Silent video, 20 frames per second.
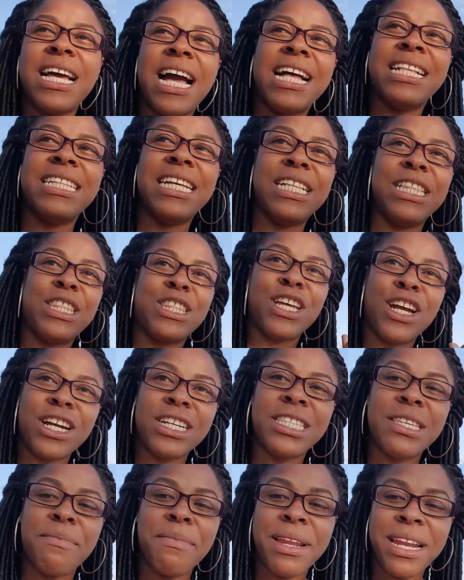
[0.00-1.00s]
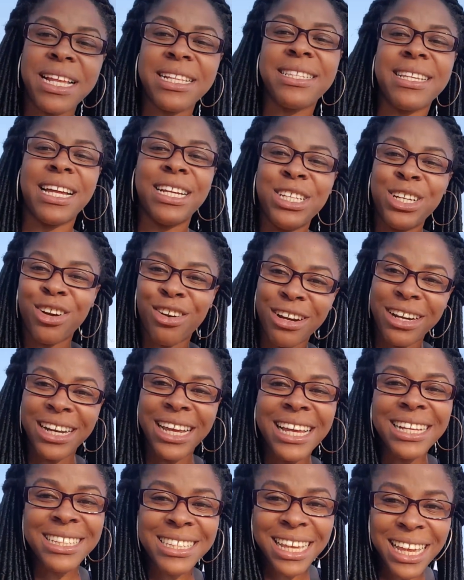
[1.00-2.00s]
And then 30 minutes and you're
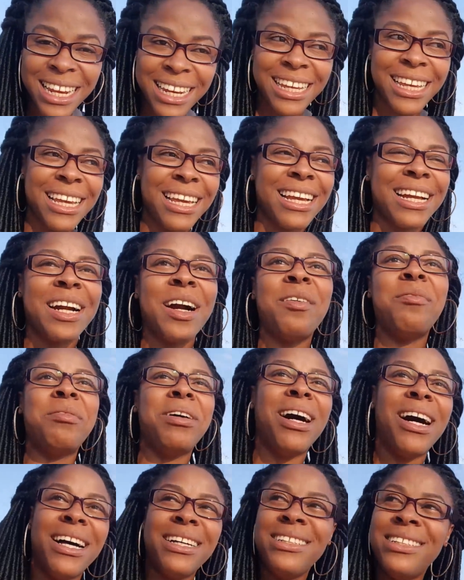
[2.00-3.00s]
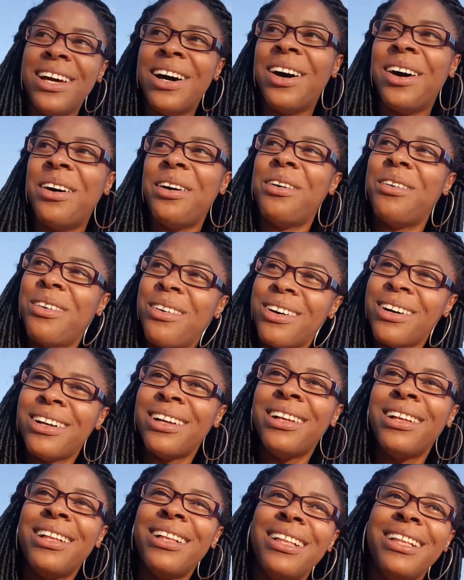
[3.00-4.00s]
in Italy. Come on now,
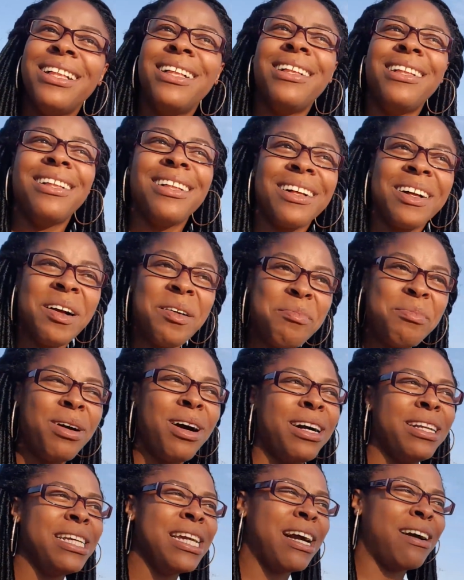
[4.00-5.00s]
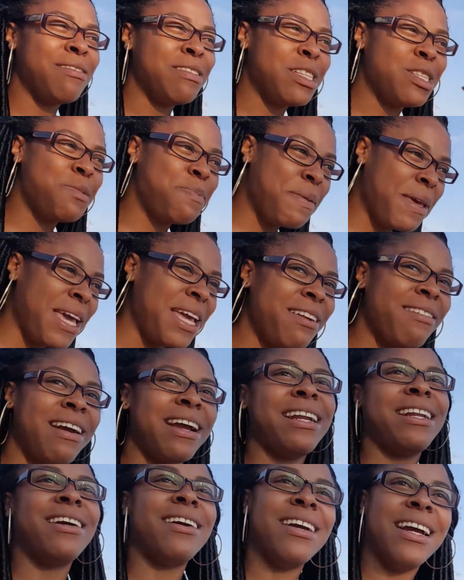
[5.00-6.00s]
come on. You have Spain
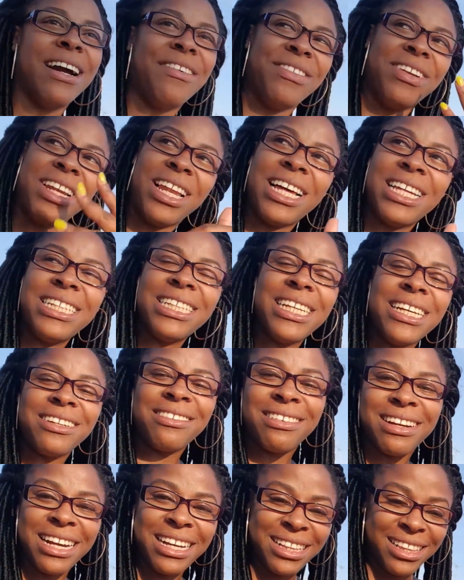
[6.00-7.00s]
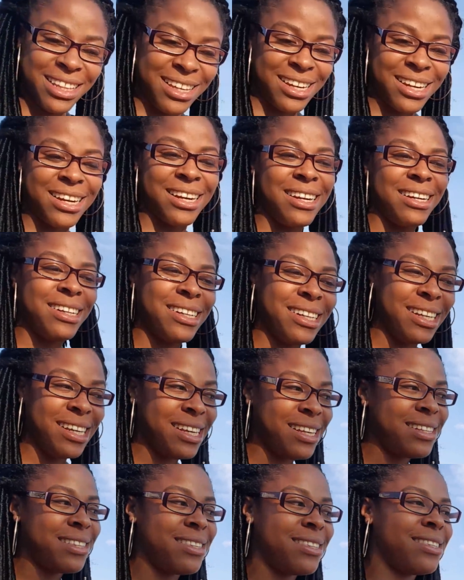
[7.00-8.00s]
right there, you have London right there.
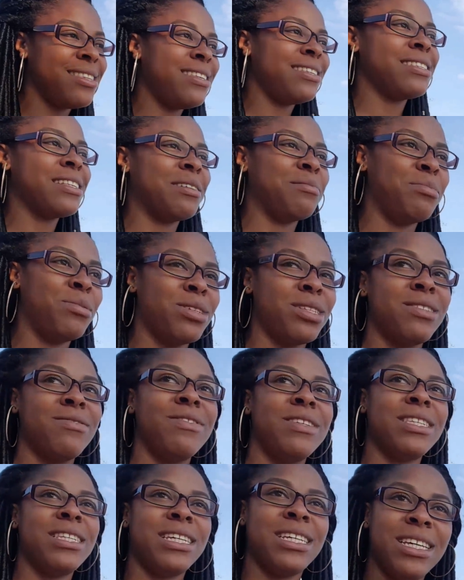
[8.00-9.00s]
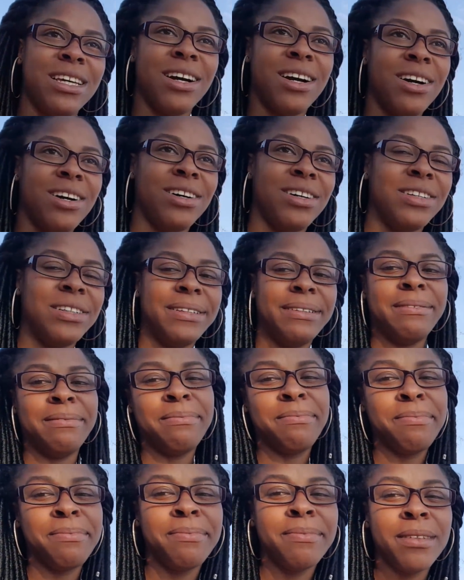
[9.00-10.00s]
Nice is a must visit, y'all.
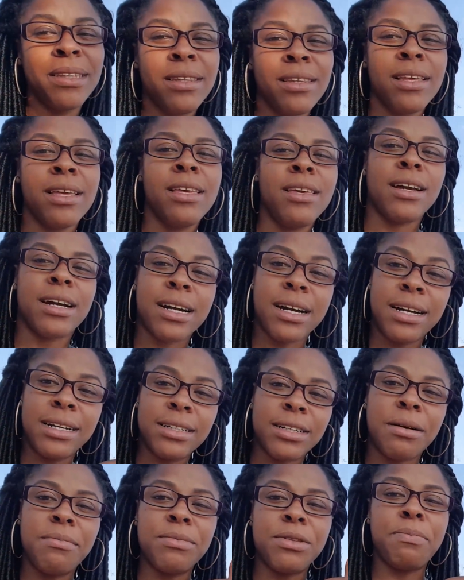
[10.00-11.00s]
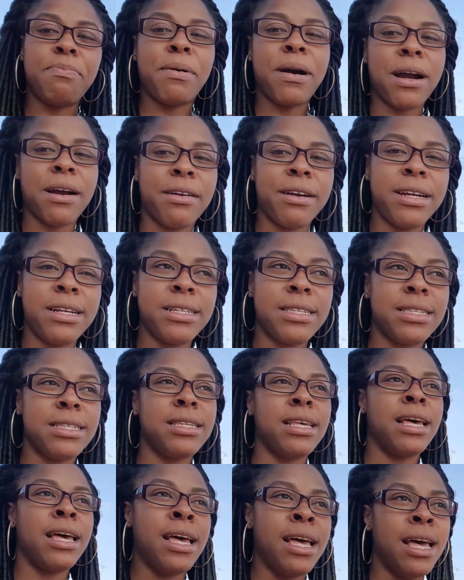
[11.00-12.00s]
You can't come to Paris
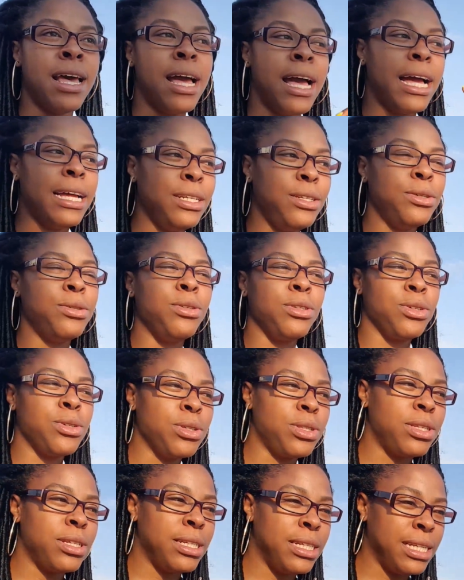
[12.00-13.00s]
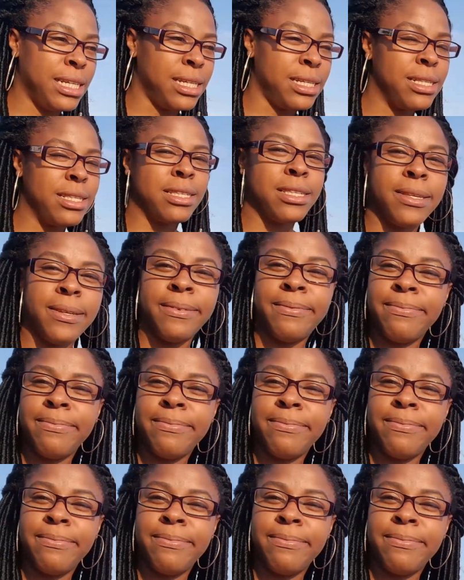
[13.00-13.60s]
and don't go to Nice.